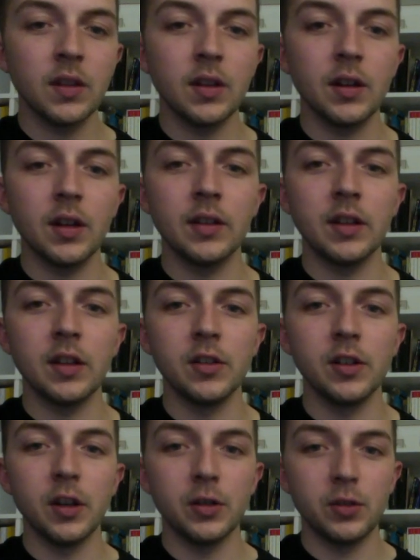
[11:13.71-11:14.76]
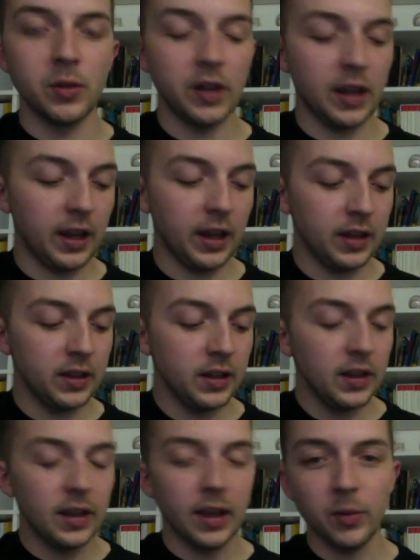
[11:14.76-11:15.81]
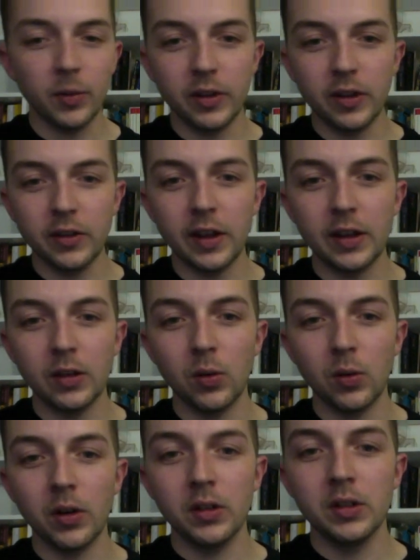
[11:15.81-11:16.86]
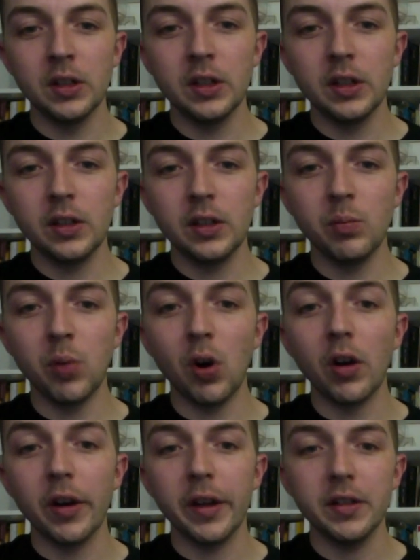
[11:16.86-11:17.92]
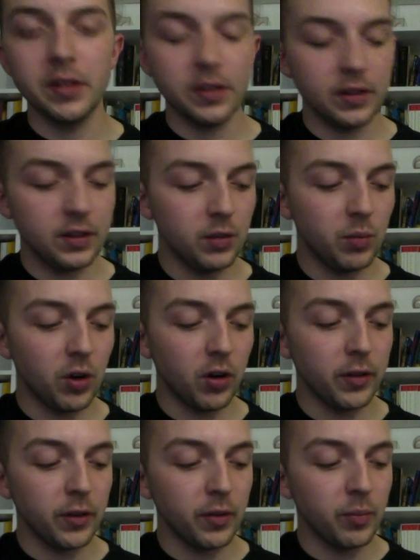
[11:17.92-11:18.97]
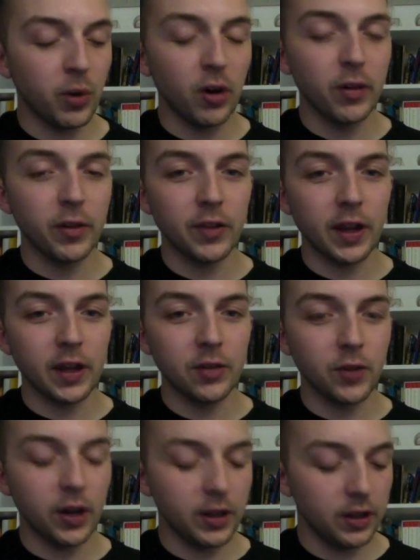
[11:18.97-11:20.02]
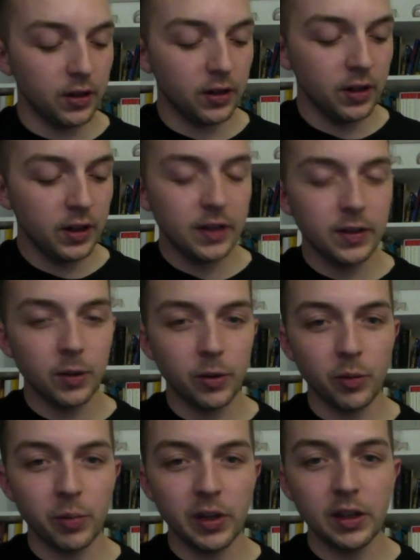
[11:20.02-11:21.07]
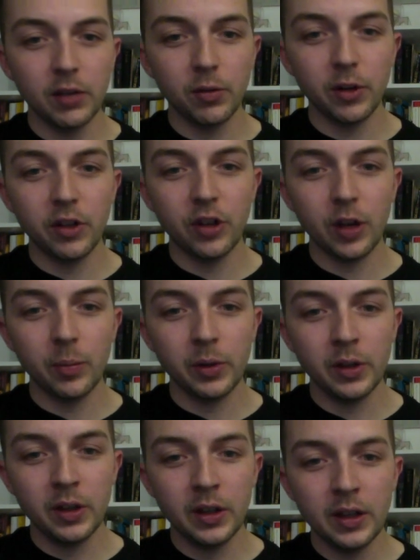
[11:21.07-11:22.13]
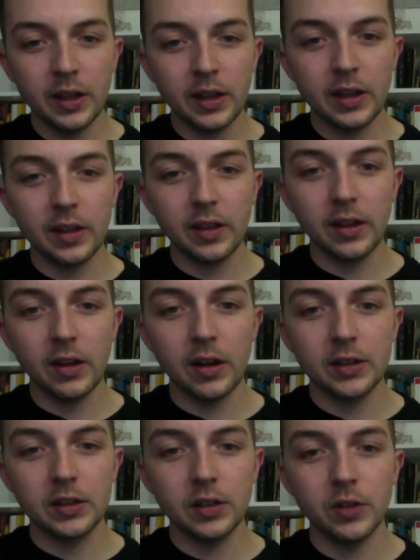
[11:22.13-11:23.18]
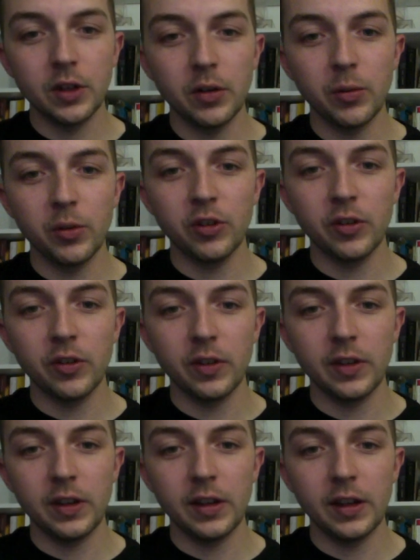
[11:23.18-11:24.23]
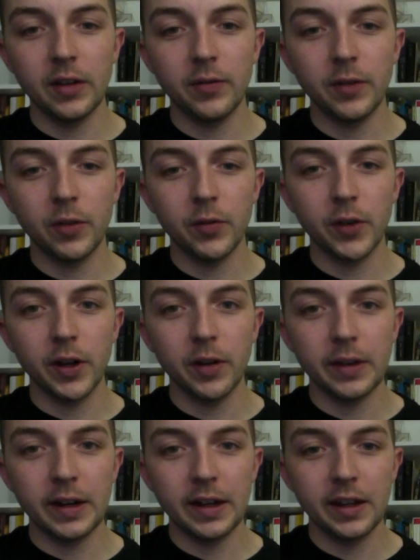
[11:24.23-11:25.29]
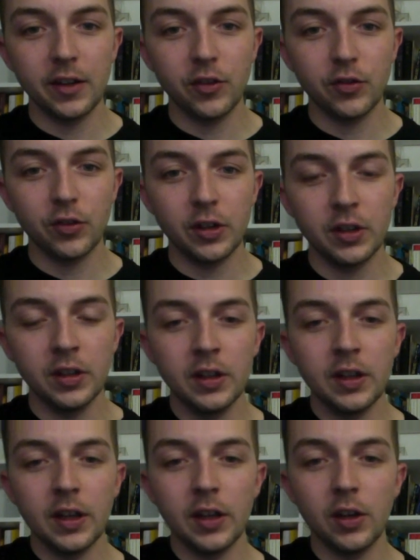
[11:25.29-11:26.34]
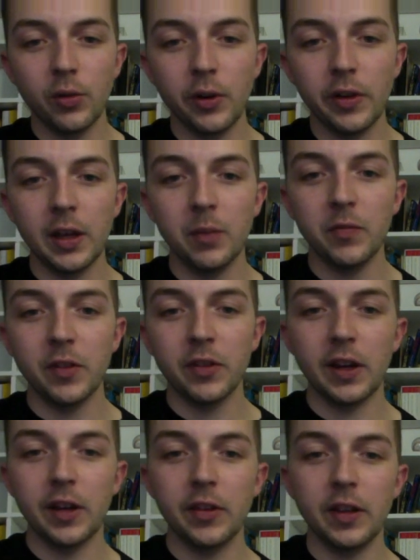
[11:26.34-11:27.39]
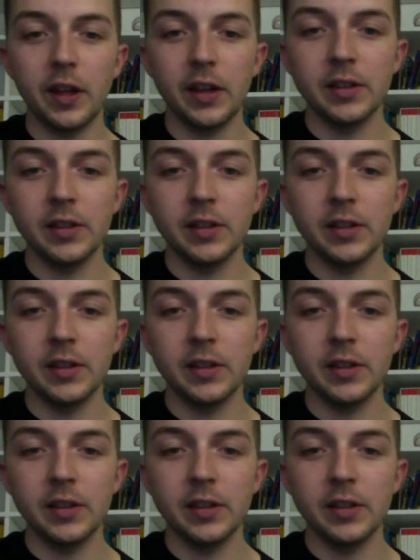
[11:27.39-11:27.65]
And then you go to an A. And with this A chord, you bar it. You bar the second fret here. And then with your pinky reach up and get the octave note, which is the 5th fret of the high E string. And you really emphasize that.